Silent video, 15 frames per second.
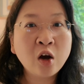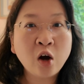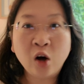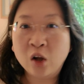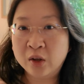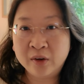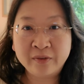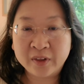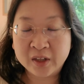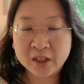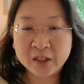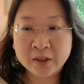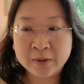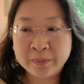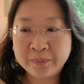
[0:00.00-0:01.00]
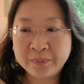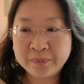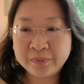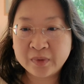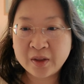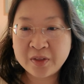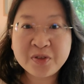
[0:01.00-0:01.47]
all of the
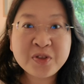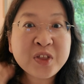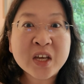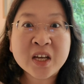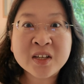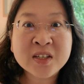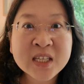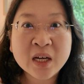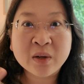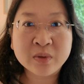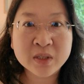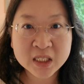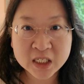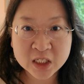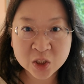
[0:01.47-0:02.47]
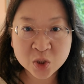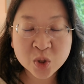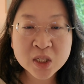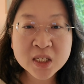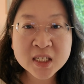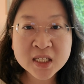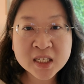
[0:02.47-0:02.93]
things I was
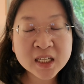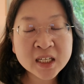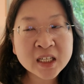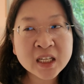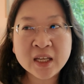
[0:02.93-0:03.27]
interested in,